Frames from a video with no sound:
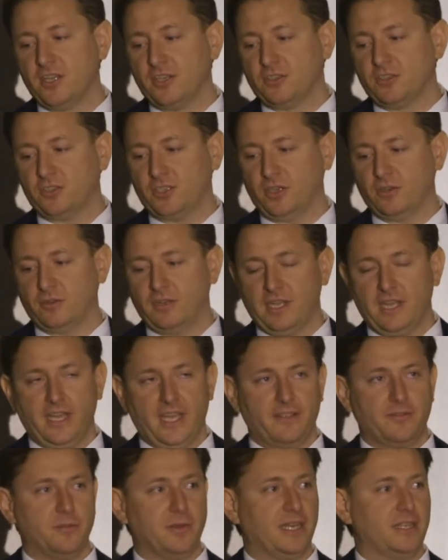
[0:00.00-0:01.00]
So
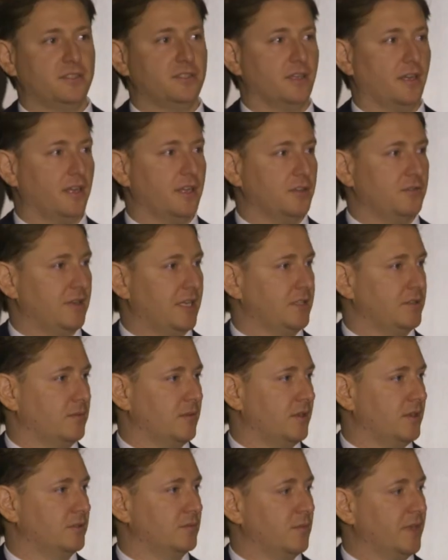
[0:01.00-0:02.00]
everybody's talking throughout the
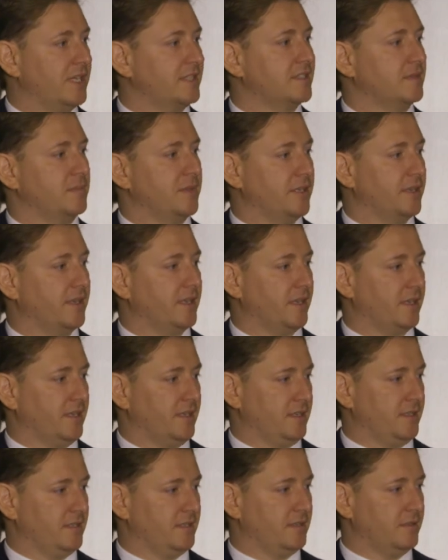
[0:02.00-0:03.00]
world, when is America
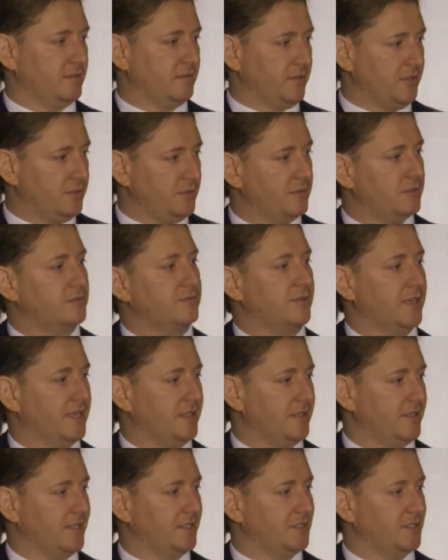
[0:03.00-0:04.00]
going to reduce
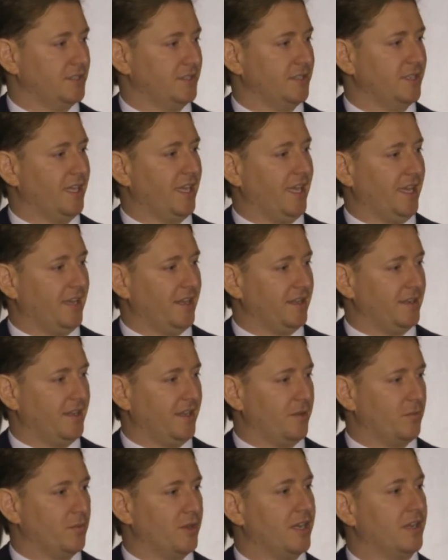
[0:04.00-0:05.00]
regulation, and
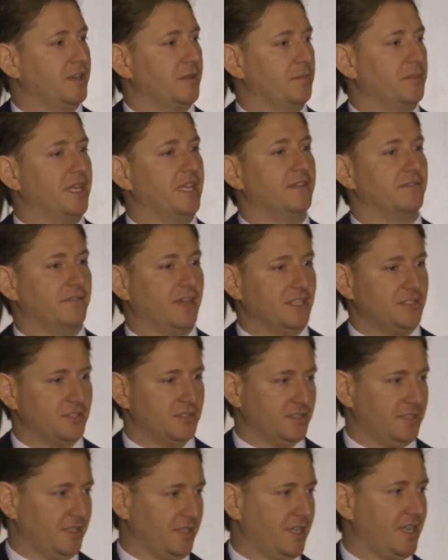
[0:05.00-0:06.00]
when are the big
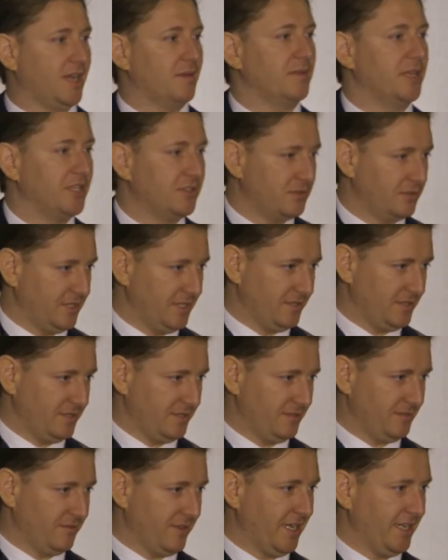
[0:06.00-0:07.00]
investors going to come into
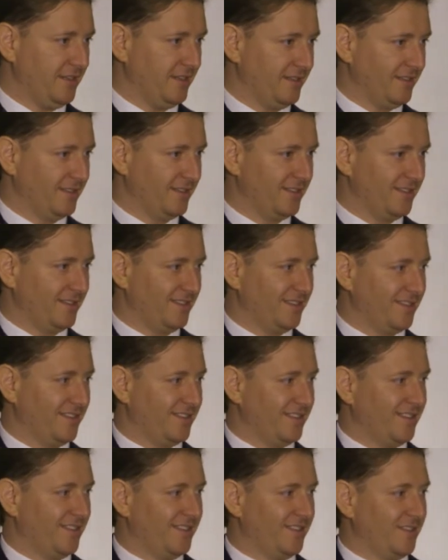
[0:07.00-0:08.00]
this, right?
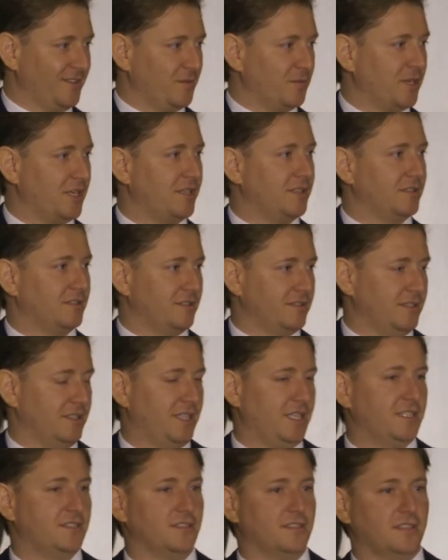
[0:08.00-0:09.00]
Well,
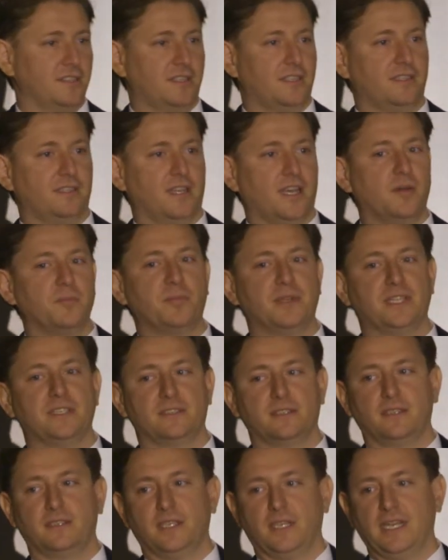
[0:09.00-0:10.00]
these are the
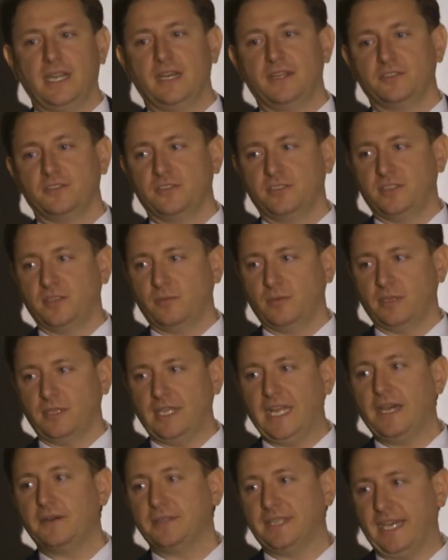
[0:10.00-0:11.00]
companies and the technologies that will
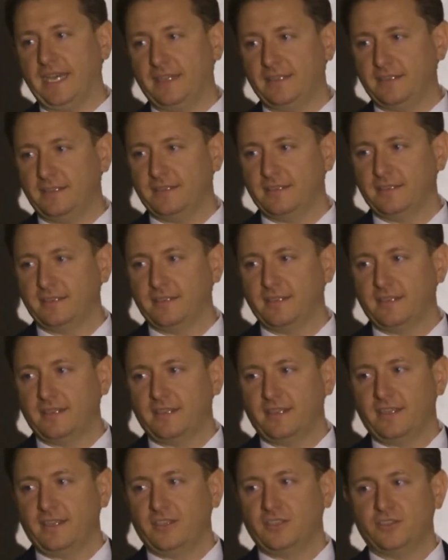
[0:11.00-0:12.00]
allow that.
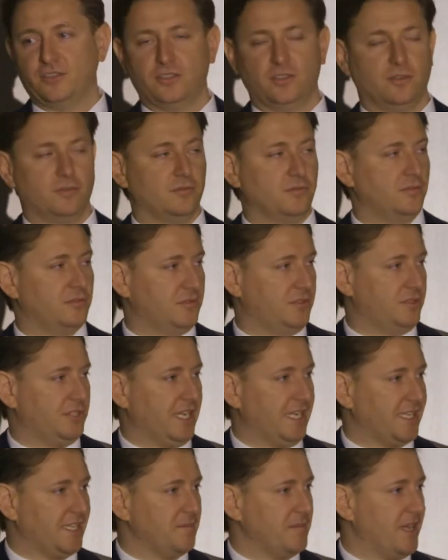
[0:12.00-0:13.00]
So
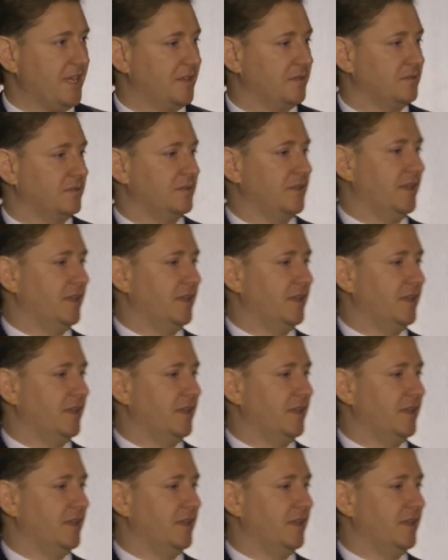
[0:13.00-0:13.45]
check them out.